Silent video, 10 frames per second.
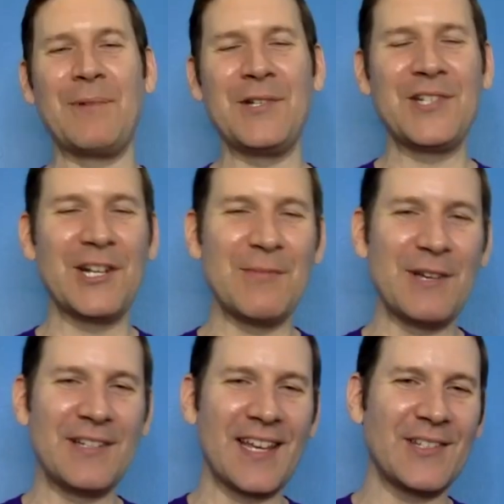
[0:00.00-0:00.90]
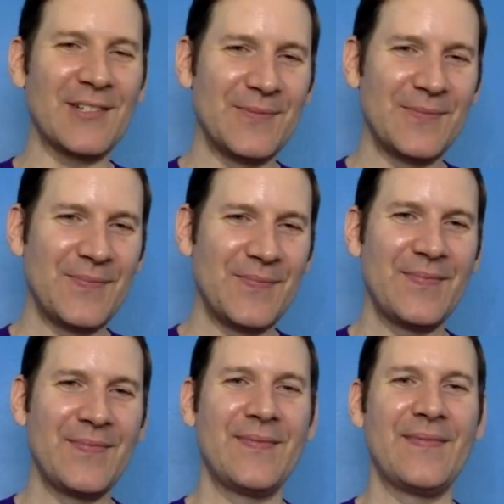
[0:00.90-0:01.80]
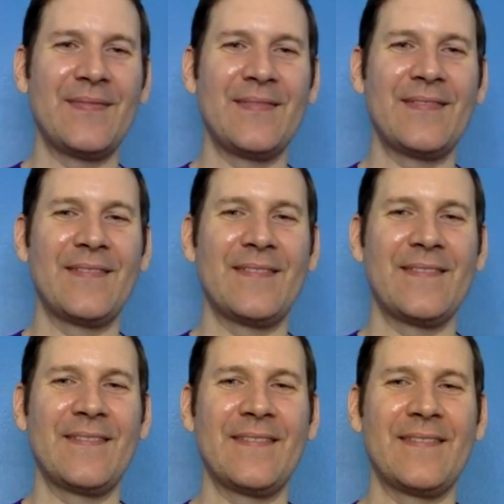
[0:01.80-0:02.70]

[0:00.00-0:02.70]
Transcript: appreciate it, man. Thank you. All right. All